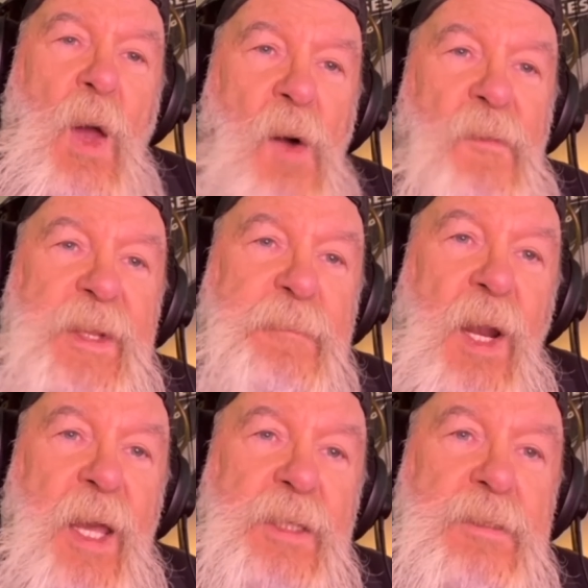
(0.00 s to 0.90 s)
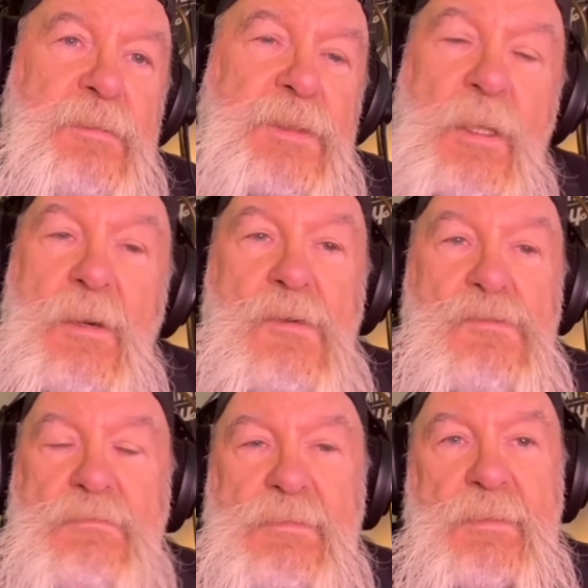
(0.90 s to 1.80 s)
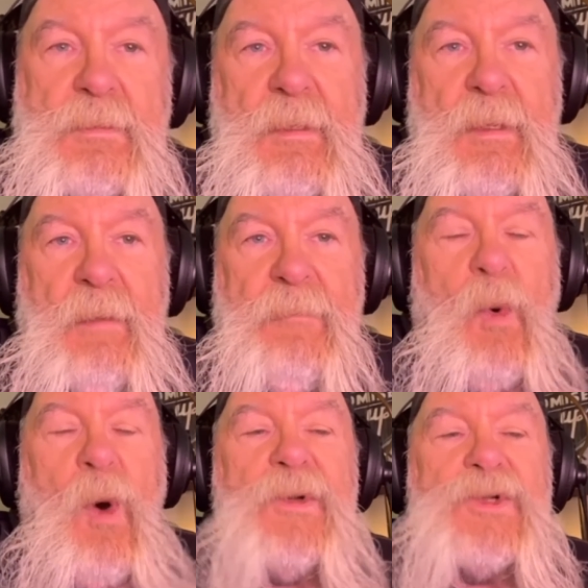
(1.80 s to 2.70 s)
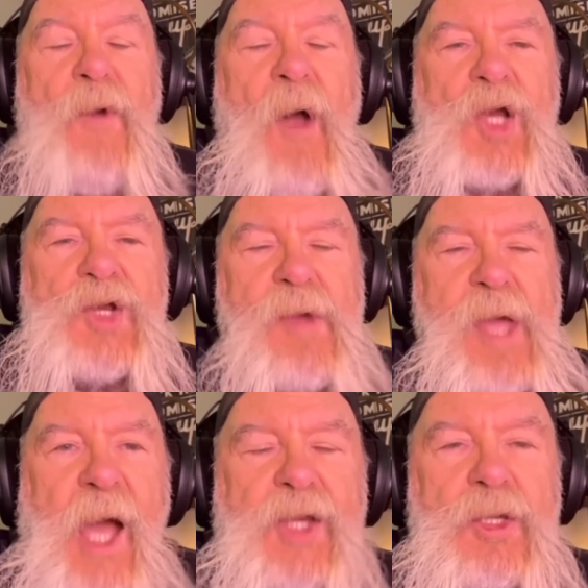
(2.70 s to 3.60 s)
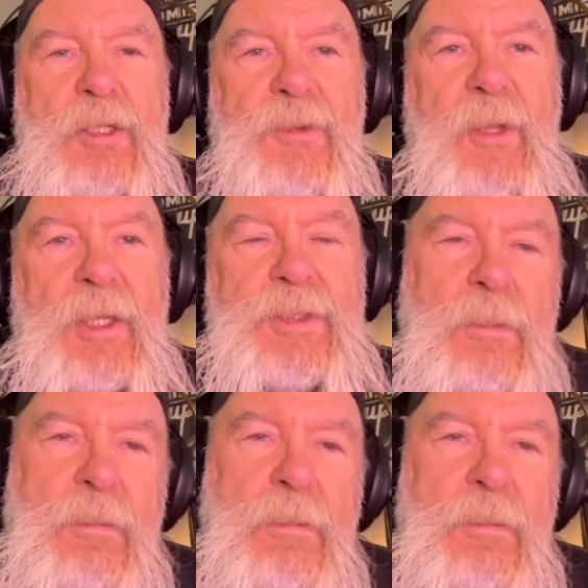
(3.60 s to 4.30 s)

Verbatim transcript: over the place so well, what was Rock's reaction to this?